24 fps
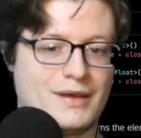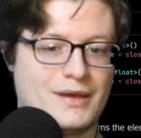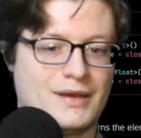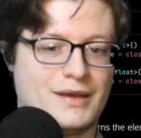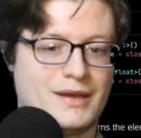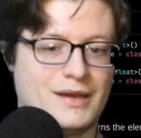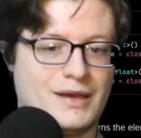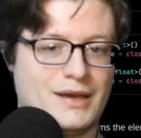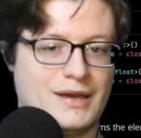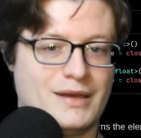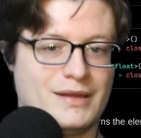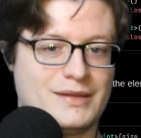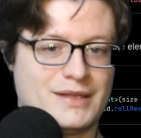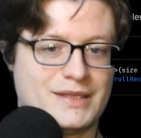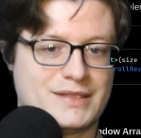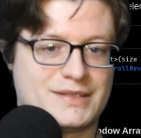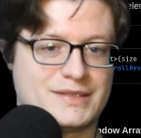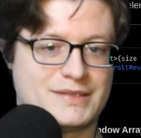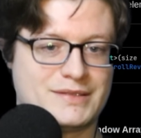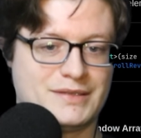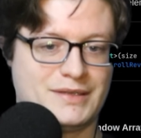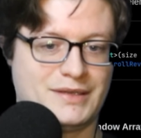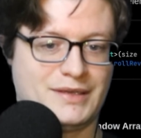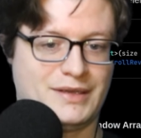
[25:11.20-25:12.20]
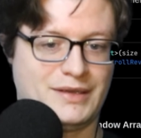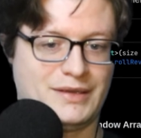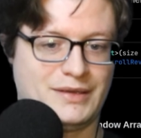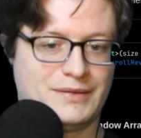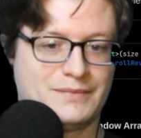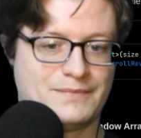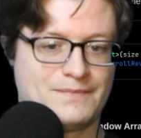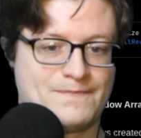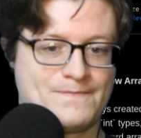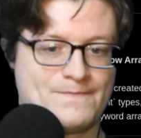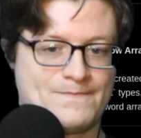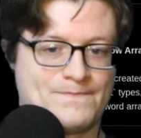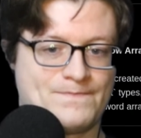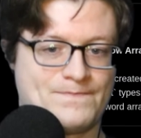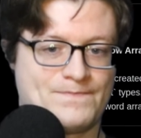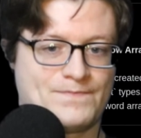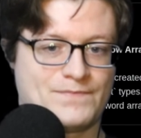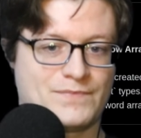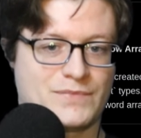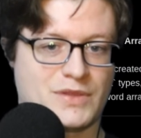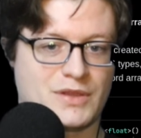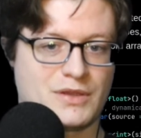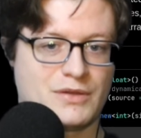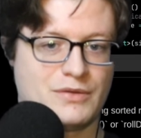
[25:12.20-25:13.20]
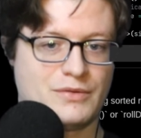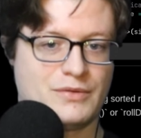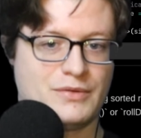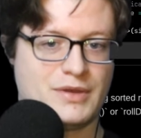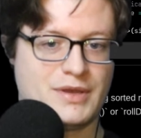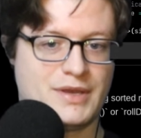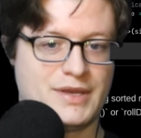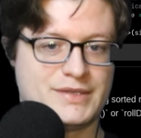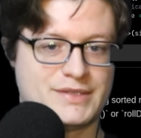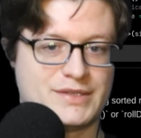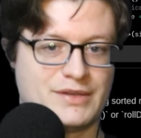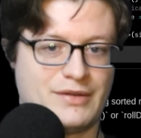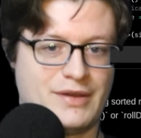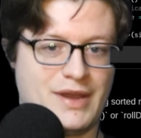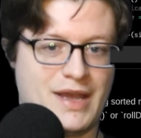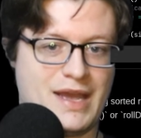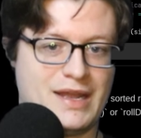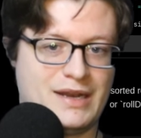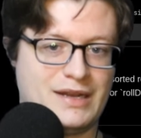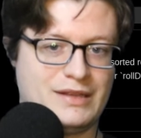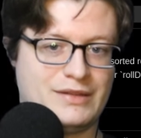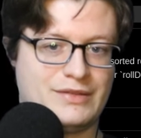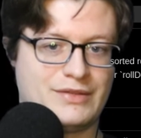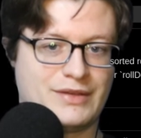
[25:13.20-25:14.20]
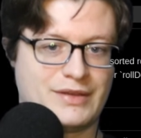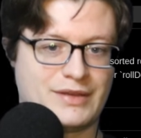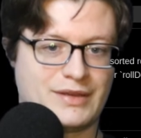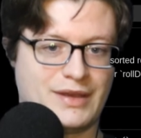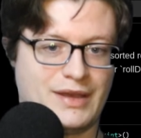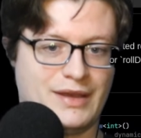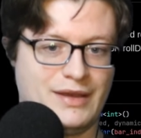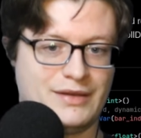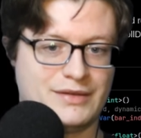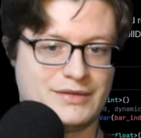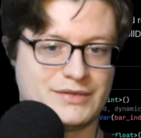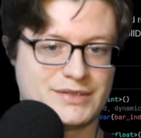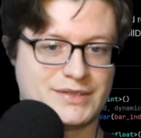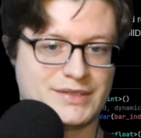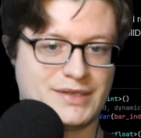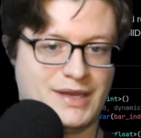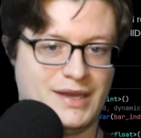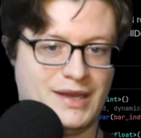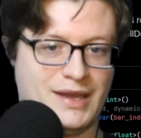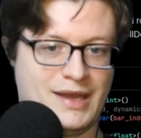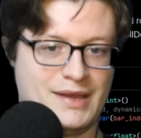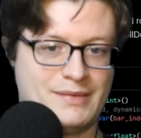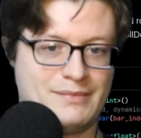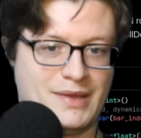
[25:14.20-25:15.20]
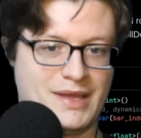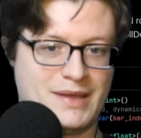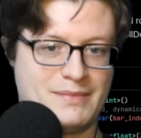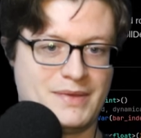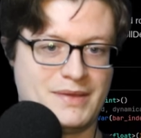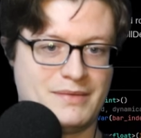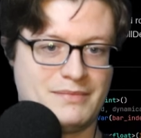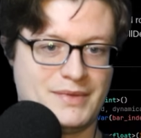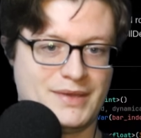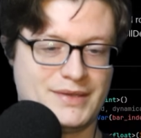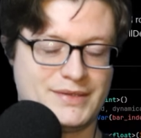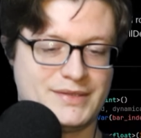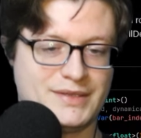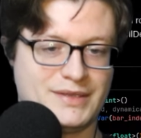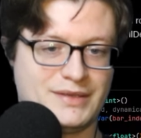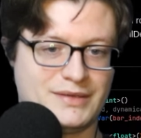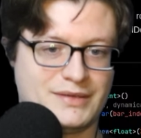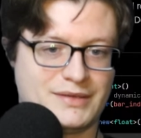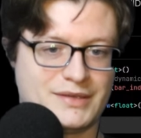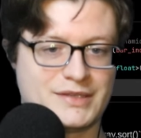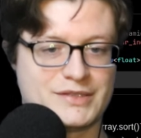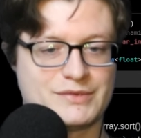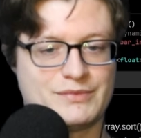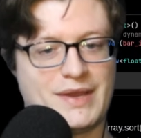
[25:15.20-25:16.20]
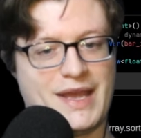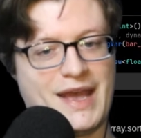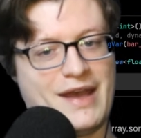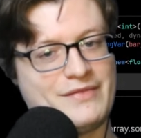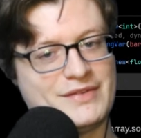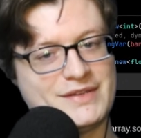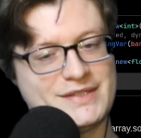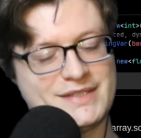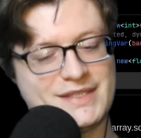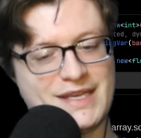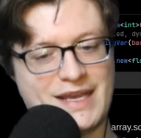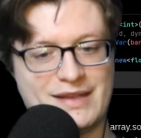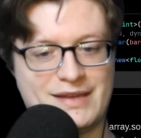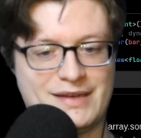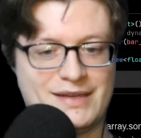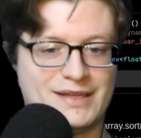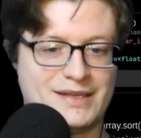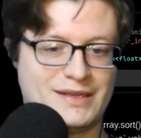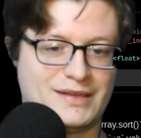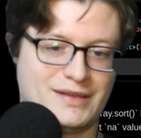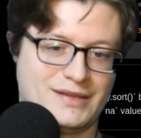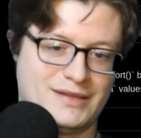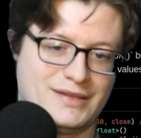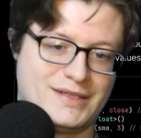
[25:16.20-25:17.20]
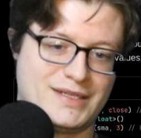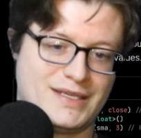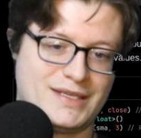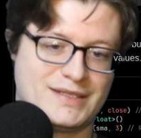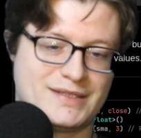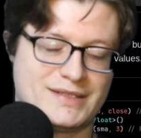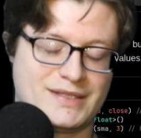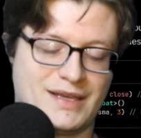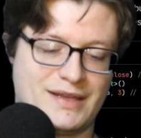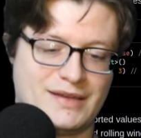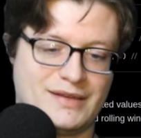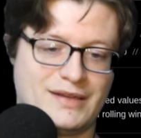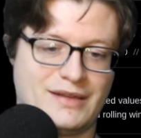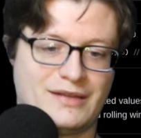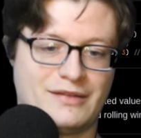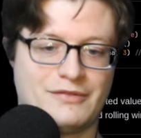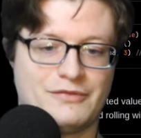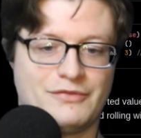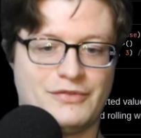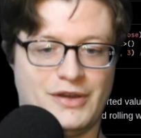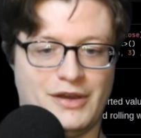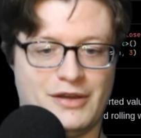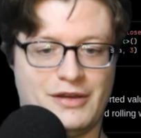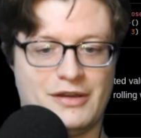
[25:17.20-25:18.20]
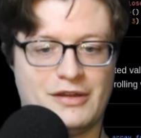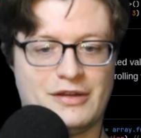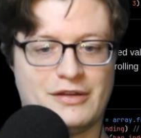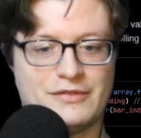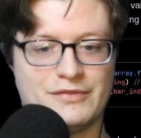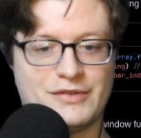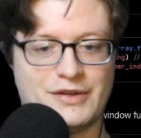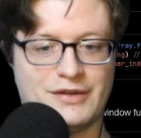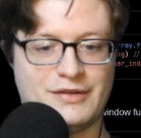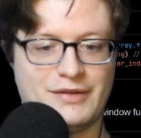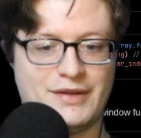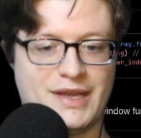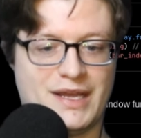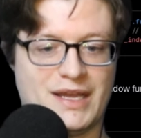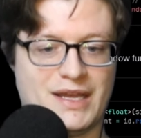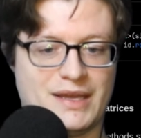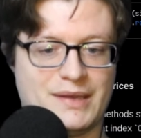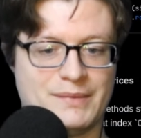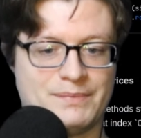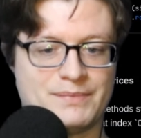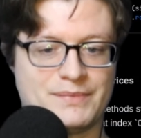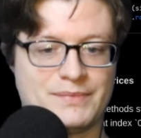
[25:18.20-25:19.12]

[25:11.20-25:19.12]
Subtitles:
Let's see. Is there anything else I may be missing? Because we have ascending and descending, var, varep.